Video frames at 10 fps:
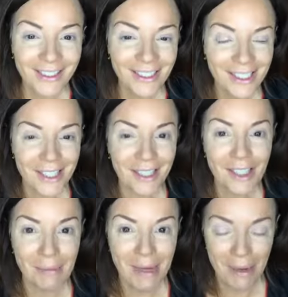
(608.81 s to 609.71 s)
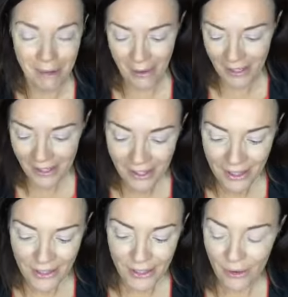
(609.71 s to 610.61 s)
let's get this makeup going.
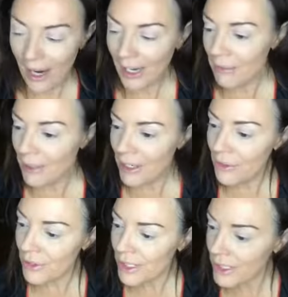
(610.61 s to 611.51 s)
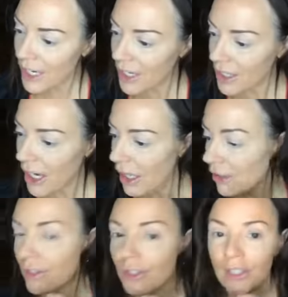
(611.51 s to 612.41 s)
So I am gonna use, and I'll tell you the
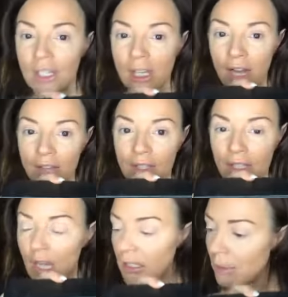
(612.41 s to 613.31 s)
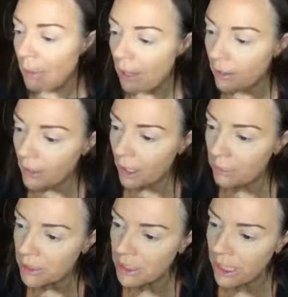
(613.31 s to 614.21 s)
colors of this custom palette that I
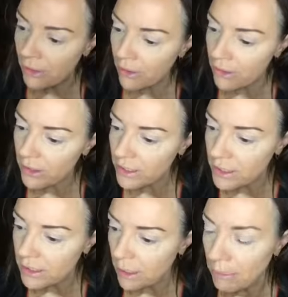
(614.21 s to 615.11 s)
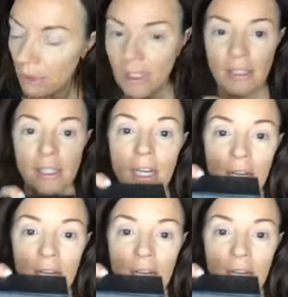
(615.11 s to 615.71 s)
put together. I think this is Nimble, yes.